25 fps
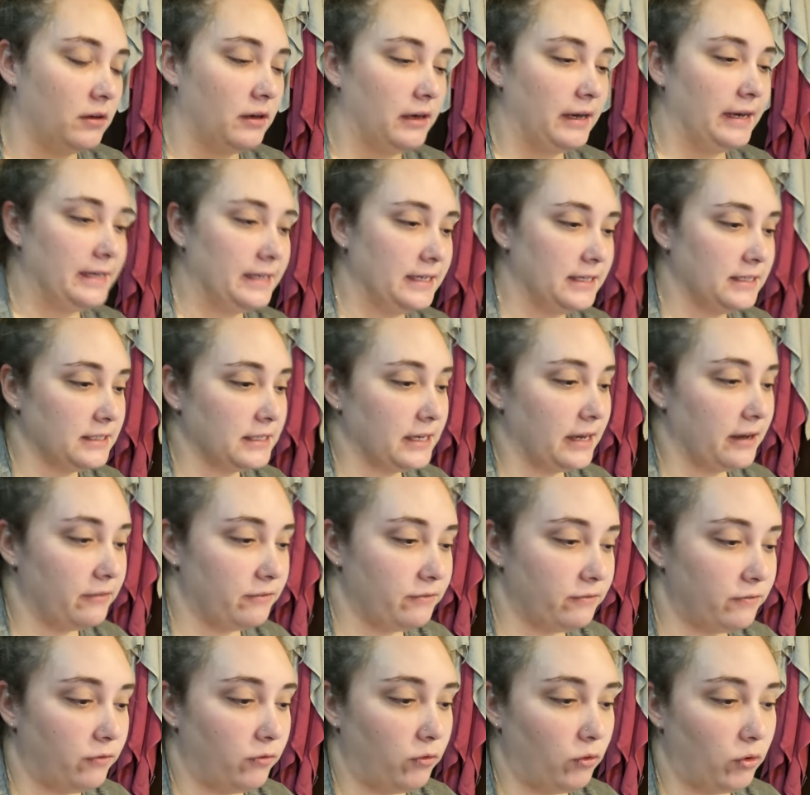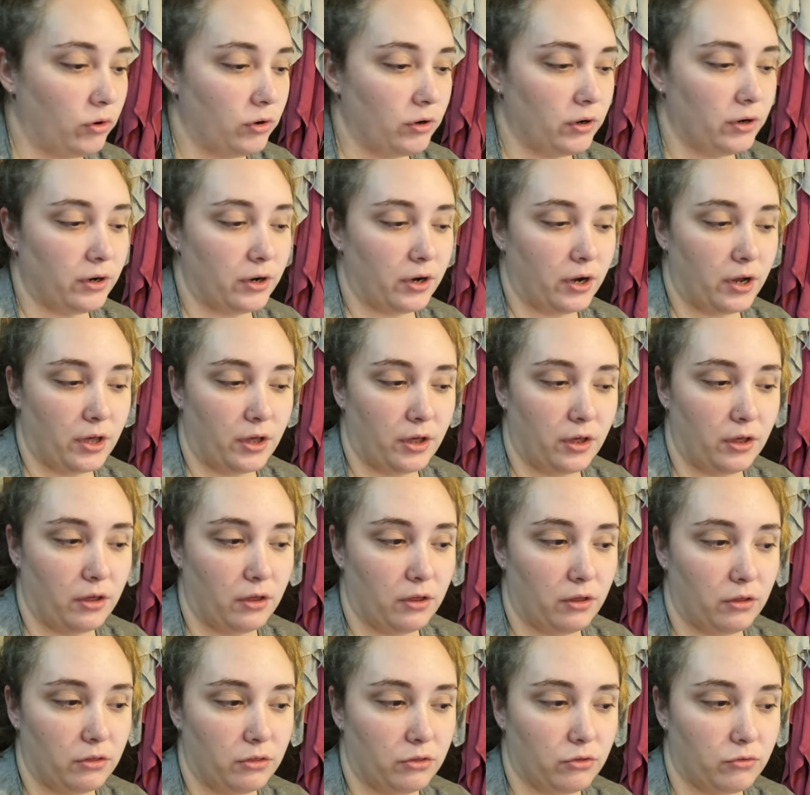I need to get four,
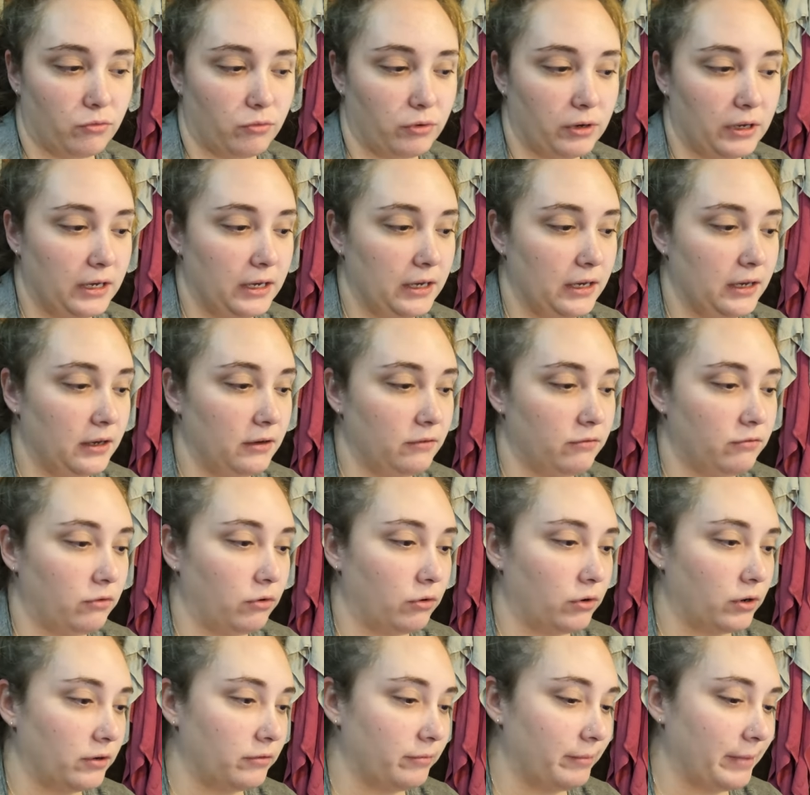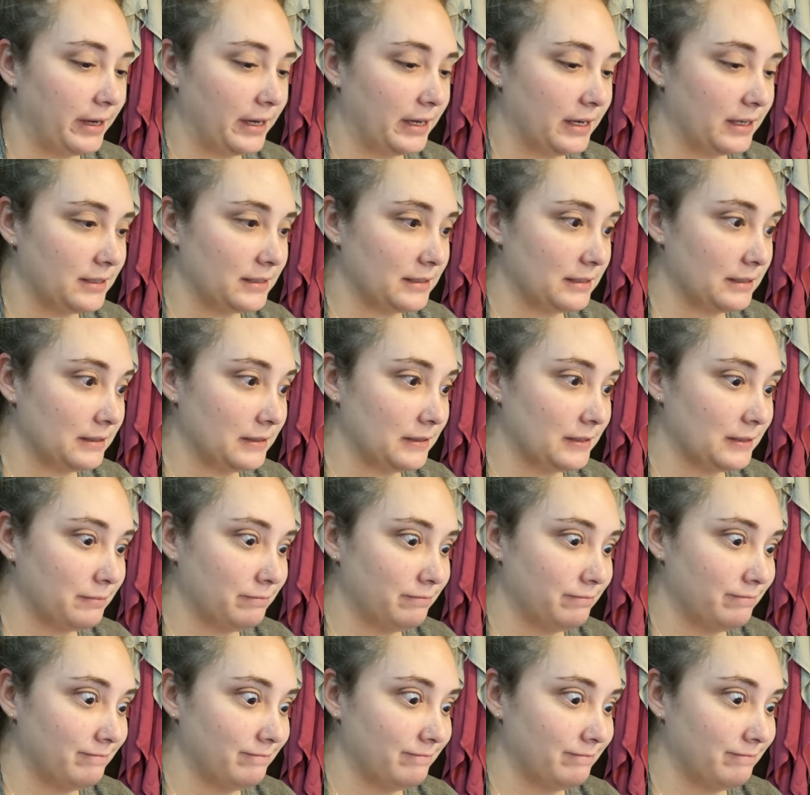three, four of my cousins.